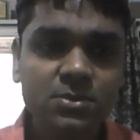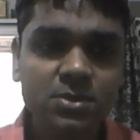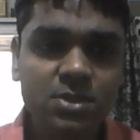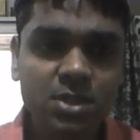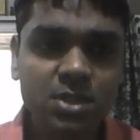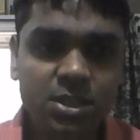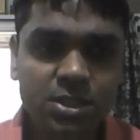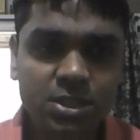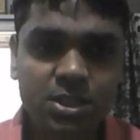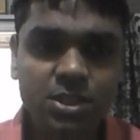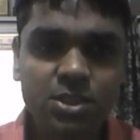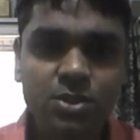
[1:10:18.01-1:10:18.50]

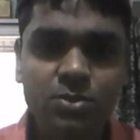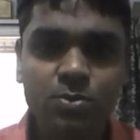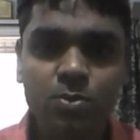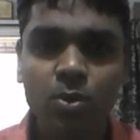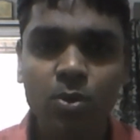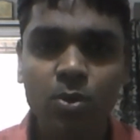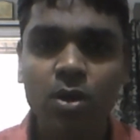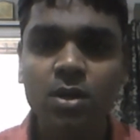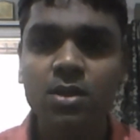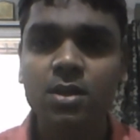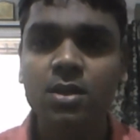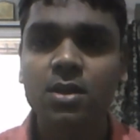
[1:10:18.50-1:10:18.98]
This is
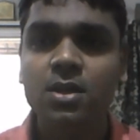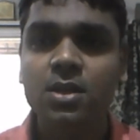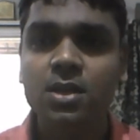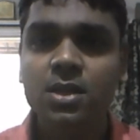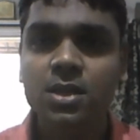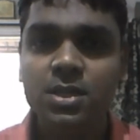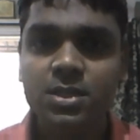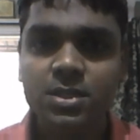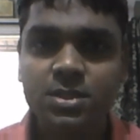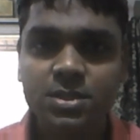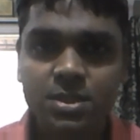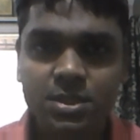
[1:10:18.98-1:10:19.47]
what
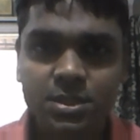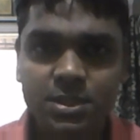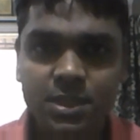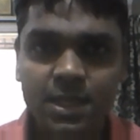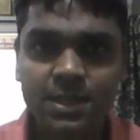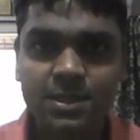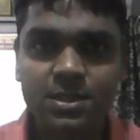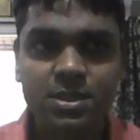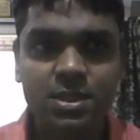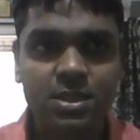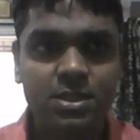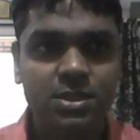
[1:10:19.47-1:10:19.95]
is the
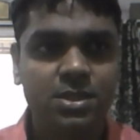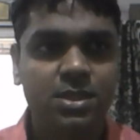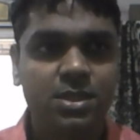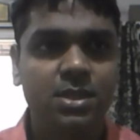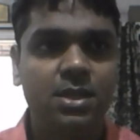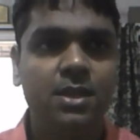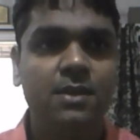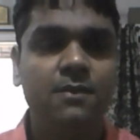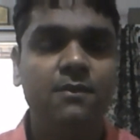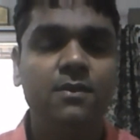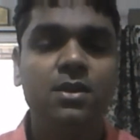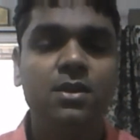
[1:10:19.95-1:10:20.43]

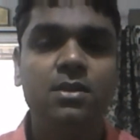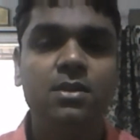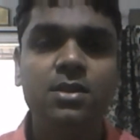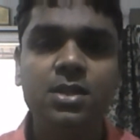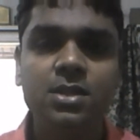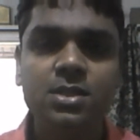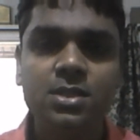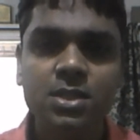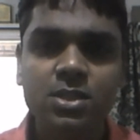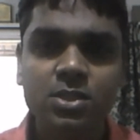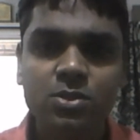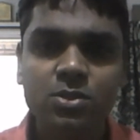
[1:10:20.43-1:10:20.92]
sensation level.
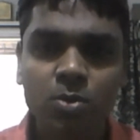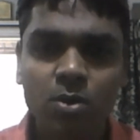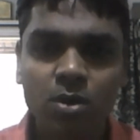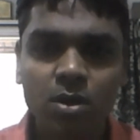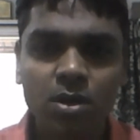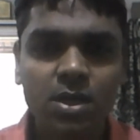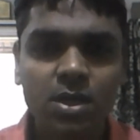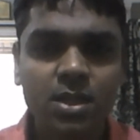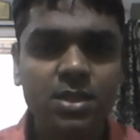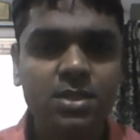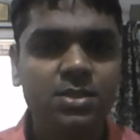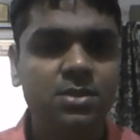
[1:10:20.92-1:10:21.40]
This is
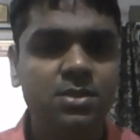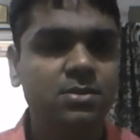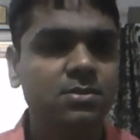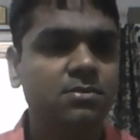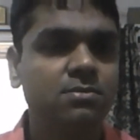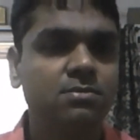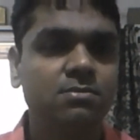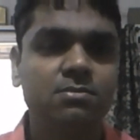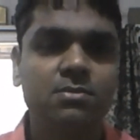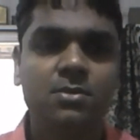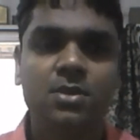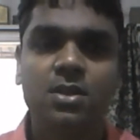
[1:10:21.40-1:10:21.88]
what is
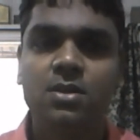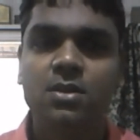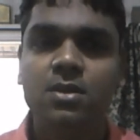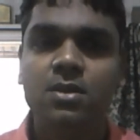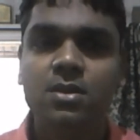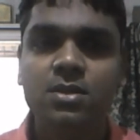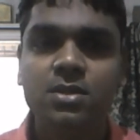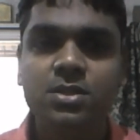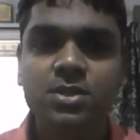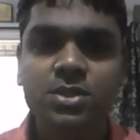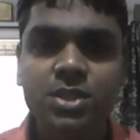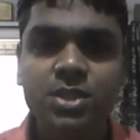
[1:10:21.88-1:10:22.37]

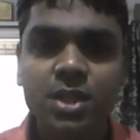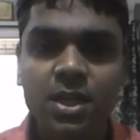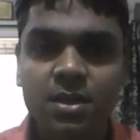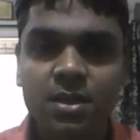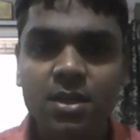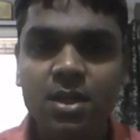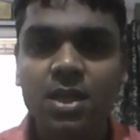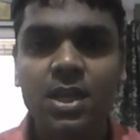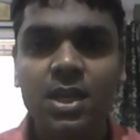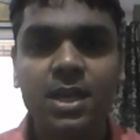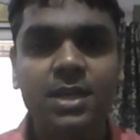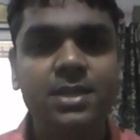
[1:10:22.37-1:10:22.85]

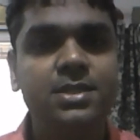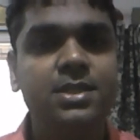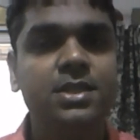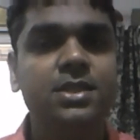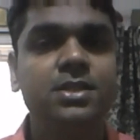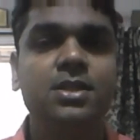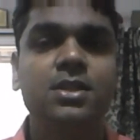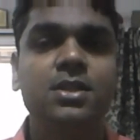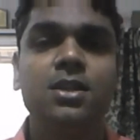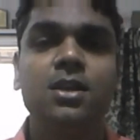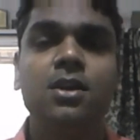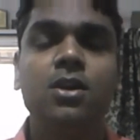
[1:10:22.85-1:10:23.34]

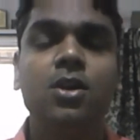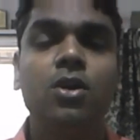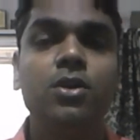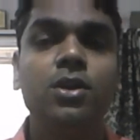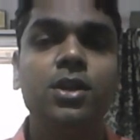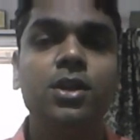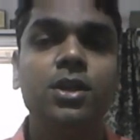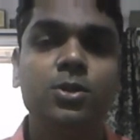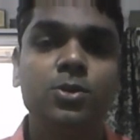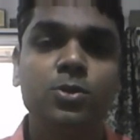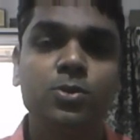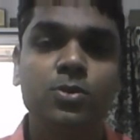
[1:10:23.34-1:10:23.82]
generalization
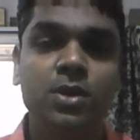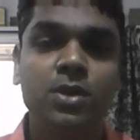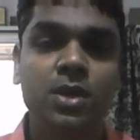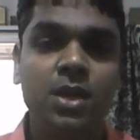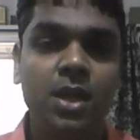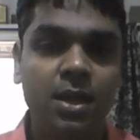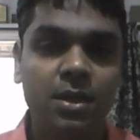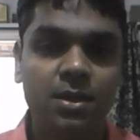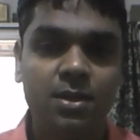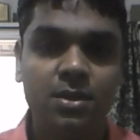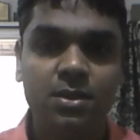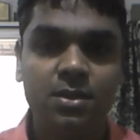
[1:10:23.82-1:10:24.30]
according to
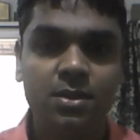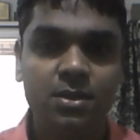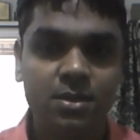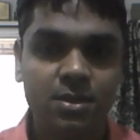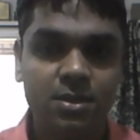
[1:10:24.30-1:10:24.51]
Kent.